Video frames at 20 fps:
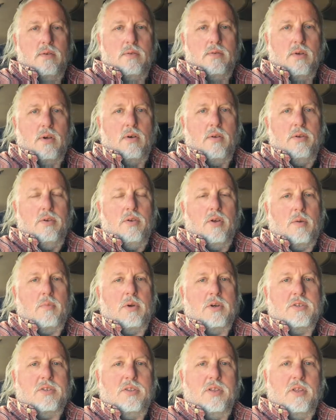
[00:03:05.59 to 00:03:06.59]
So
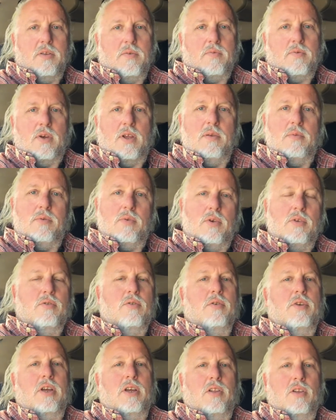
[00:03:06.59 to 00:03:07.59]
not much to see in the front. So
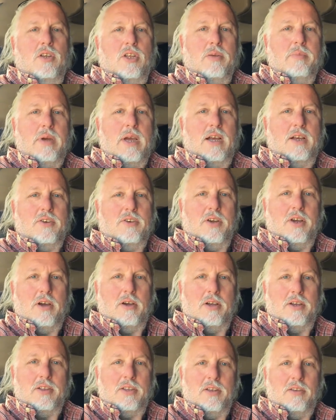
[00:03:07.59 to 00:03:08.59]
let's go take a look at the back, show you
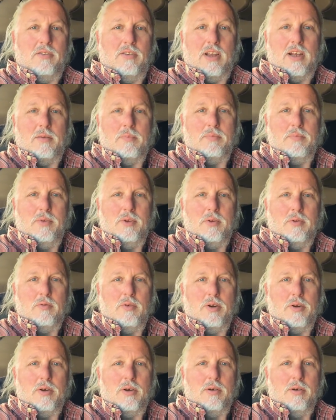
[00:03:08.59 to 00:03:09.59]
how I got things set up in the
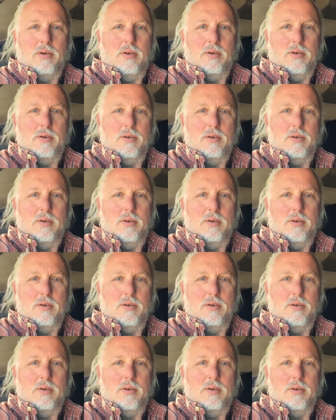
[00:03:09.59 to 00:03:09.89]
rear.